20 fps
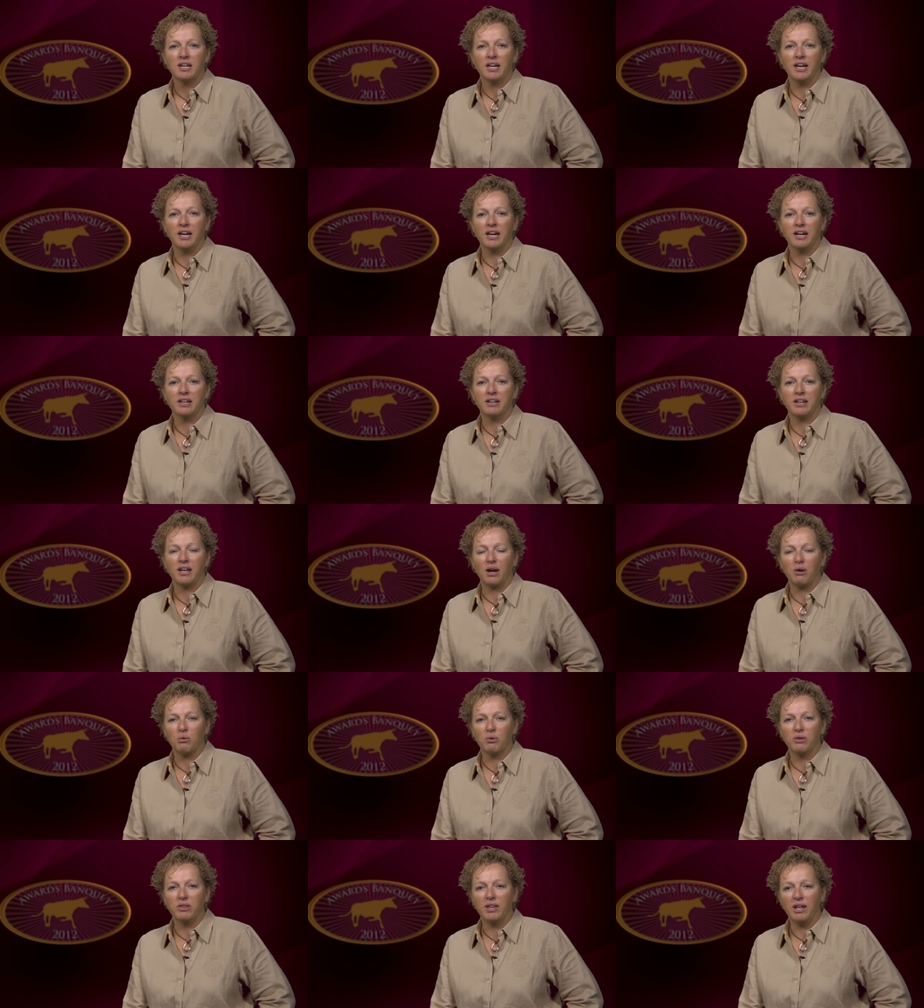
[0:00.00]
And
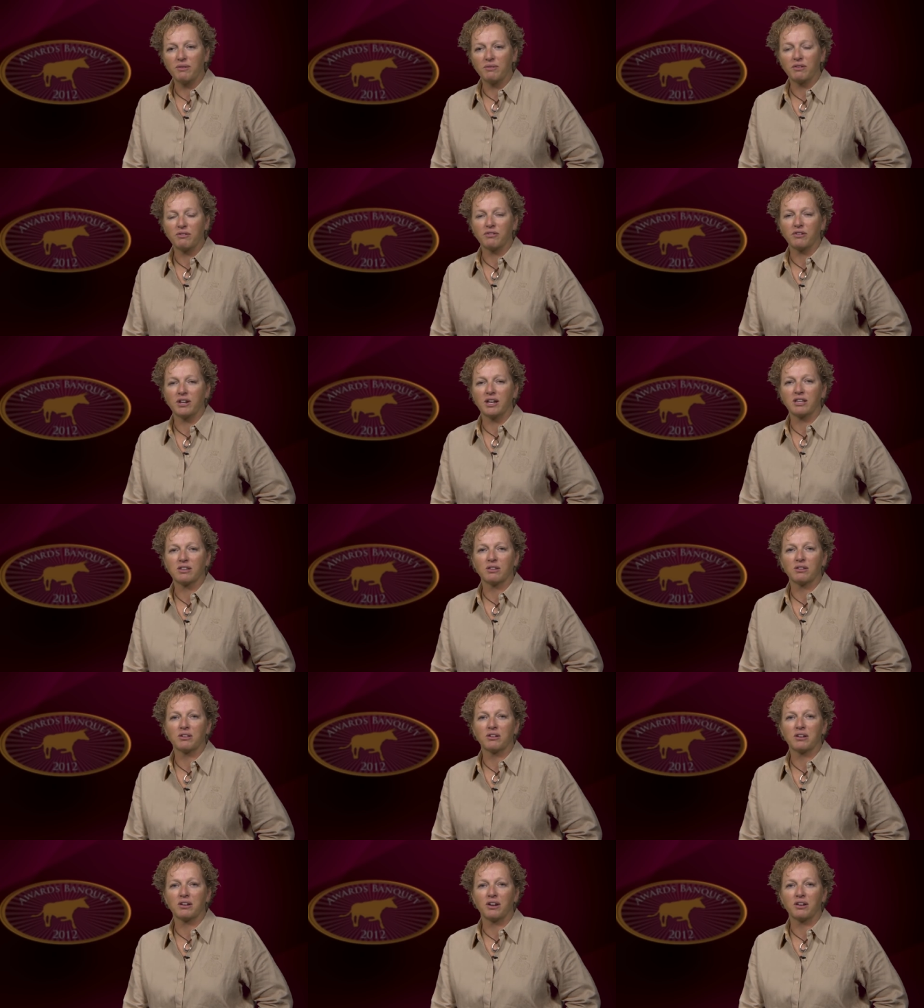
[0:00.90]
I will never forget
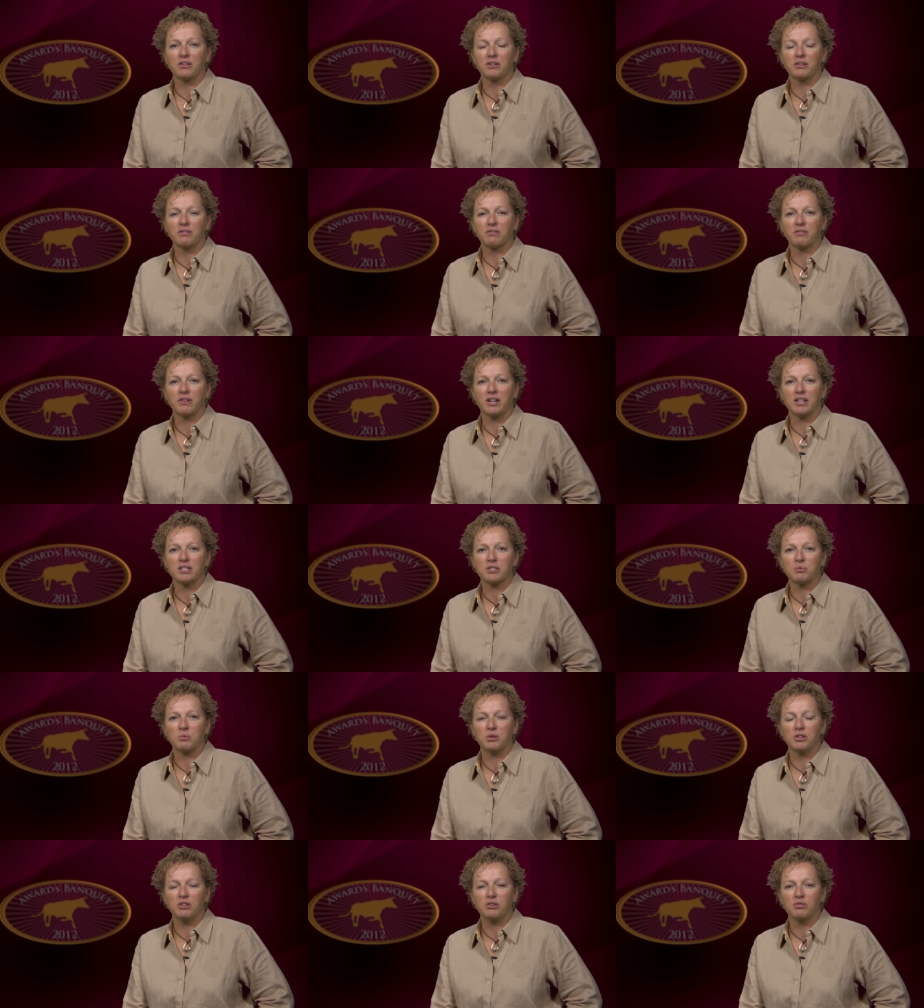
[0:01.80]
the look on your
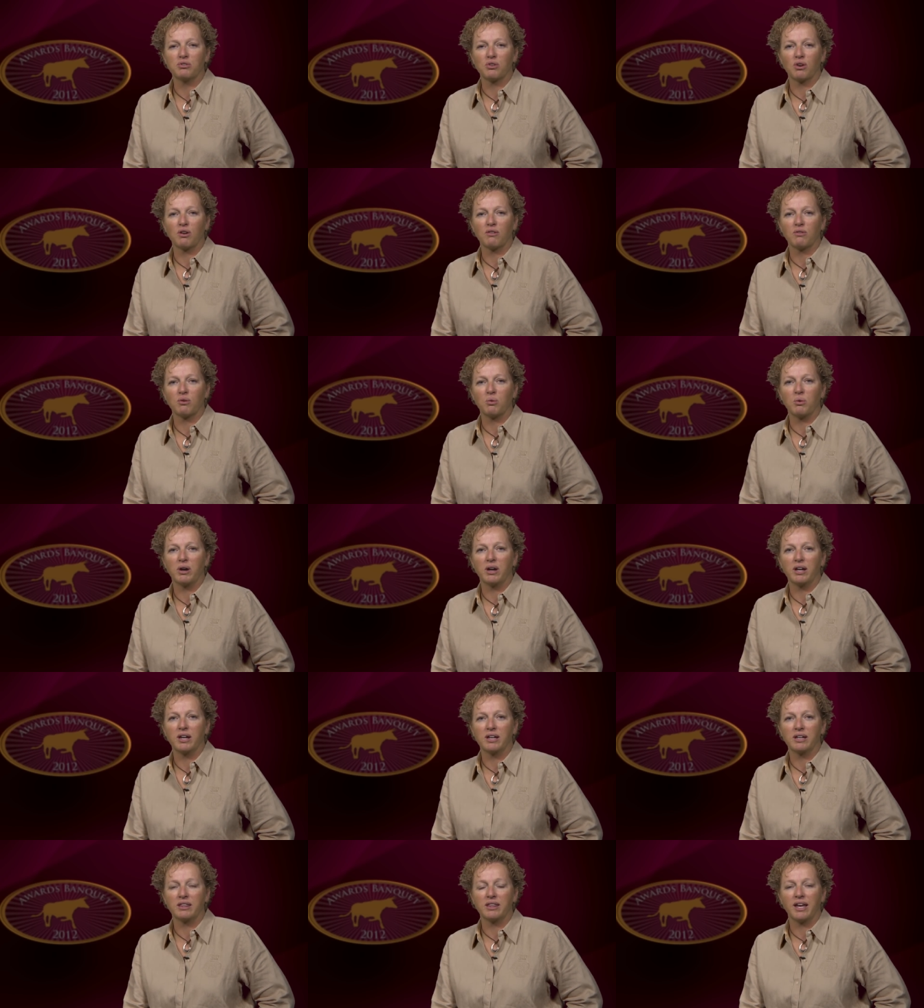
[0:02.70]
face when you drove
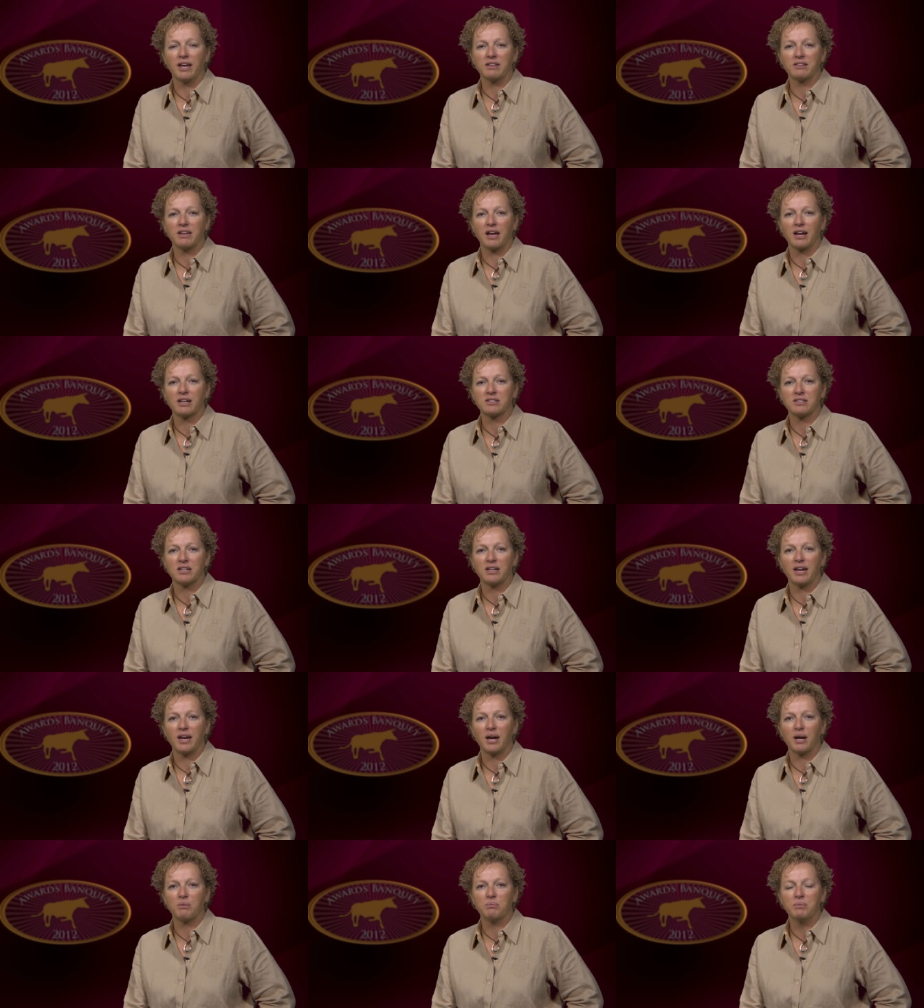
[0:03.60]
away in that taxi
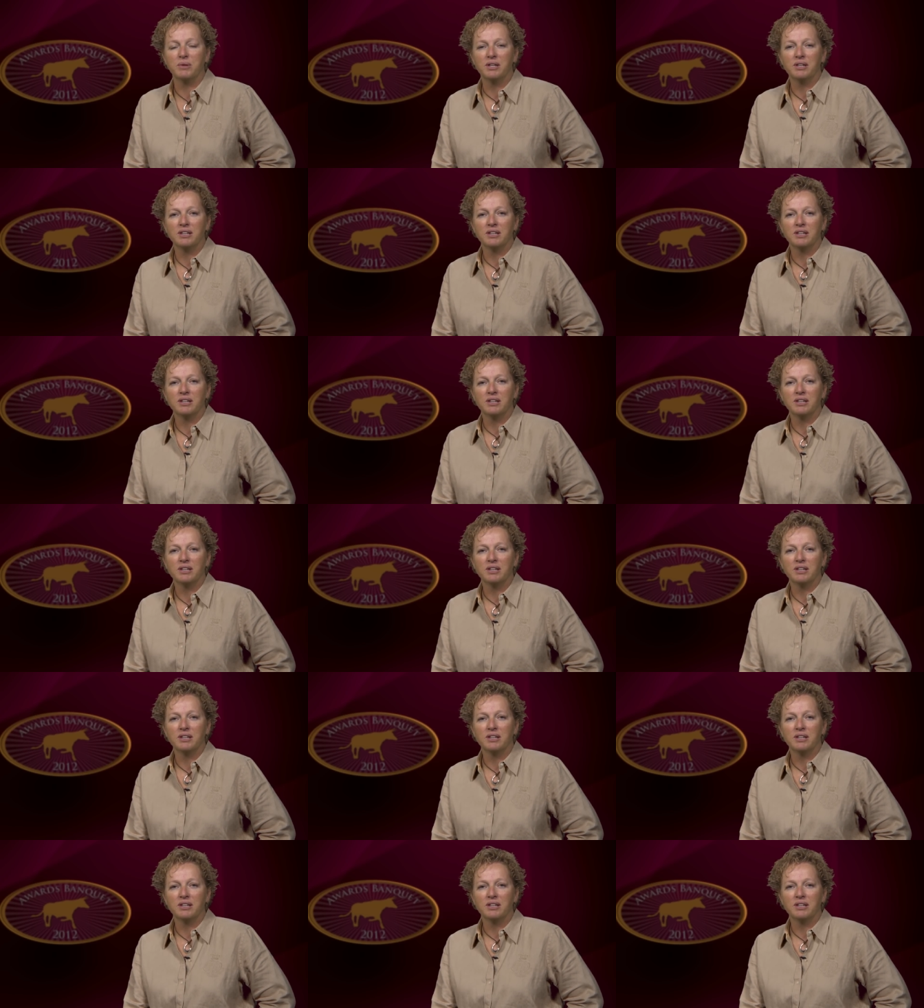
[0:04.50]
cab